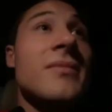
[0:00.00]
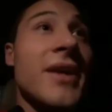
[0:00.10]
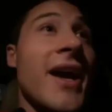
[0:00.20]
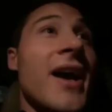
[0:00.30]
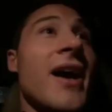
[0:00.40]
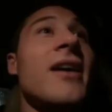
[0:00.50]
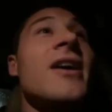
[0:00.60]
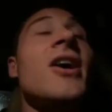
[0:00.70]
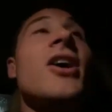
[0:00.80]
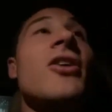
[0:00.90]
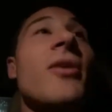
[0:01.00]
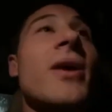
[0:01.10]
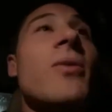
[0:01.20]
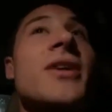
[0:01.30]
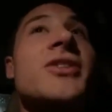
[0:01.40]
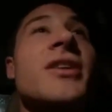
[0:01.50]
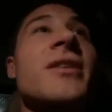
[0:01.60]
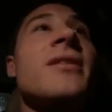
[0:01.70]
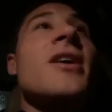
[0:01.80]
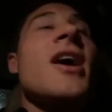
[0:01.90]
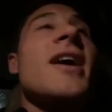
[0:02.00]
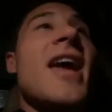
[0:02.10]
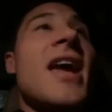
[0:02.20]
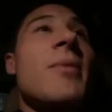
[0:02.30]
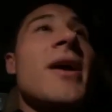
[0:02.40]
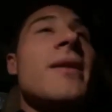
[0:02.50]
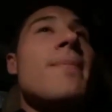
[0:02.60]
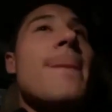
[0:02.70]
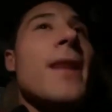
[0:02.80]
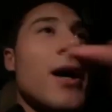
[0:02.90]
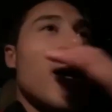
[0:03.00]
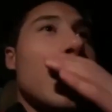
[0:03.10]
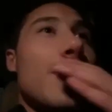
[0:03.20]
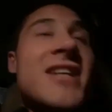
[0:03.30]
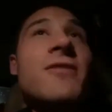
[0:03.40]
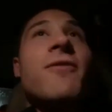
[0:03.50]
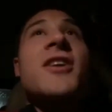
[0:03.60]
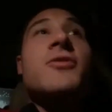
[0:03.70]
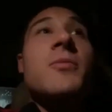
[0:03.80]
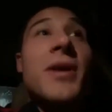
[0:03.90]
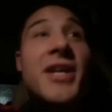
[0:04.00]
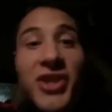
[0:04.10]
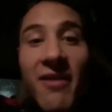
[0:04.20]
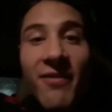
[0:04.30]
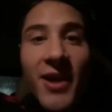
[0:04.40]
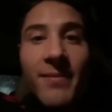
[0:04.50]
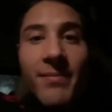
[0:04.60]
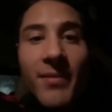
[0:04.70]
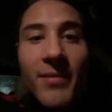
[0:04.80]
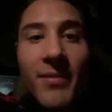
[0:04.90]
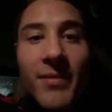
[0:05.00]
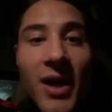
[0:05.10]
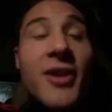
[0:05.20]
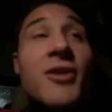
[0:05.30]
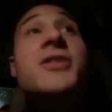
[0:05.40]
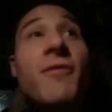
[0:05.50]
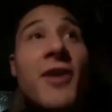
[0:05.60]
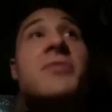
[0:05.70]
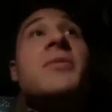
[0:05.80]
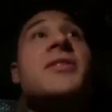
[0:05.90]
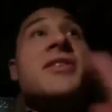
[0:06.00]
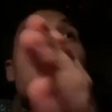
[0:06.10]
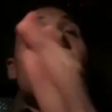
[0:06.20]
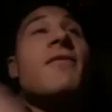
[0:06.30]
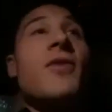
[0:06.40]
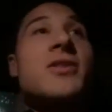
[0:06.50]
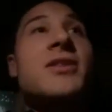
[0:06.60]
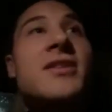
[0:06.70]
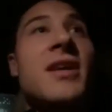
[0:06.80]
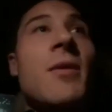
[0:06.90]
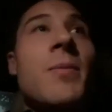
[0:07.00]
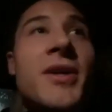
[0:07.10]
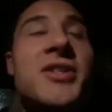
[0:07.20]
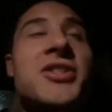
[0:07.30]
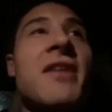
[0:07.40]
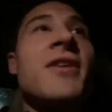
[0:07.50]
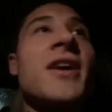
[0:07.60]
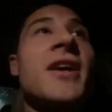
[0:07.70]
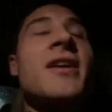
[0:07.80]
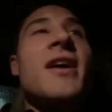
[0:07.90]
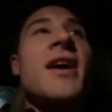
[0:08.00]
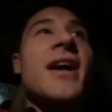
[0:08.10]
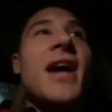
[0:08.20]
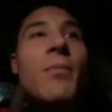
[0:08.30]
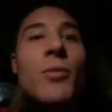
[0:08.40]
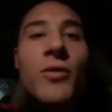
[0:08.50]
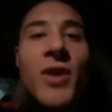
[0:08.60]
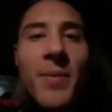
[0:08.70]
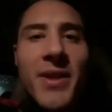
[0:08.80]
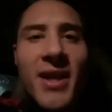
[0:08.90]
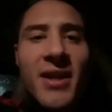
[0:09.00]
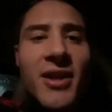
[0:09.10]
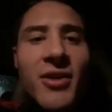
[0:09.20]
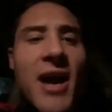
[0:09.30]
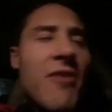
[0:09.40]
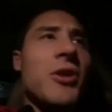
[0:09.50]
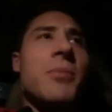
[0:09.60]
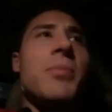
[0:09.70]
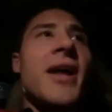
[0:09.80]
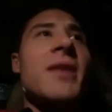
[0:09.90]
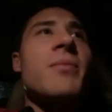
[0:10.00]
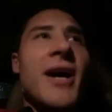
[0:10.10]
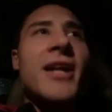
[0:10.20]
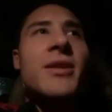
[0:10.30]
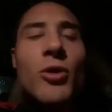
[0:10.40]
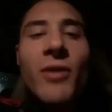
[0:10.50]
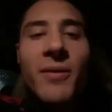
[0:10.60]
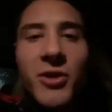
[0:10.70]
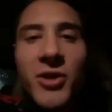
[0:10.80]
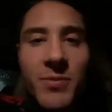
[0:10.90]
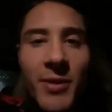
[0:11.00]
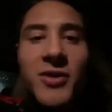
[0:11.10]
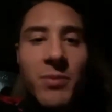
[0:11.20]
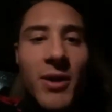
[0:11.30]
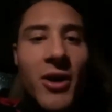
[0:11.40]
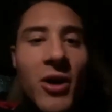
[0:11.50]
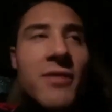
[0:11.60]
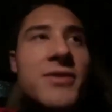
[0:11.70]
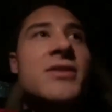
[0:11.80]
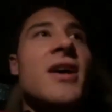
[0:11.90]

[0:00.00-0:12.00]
Yeah, great question. Came in as a freshman, played JV. There is a freshman JV and varsity team. I played JV. Got moved up at the end of the year. Not really played, but got to move up to experience playoffs.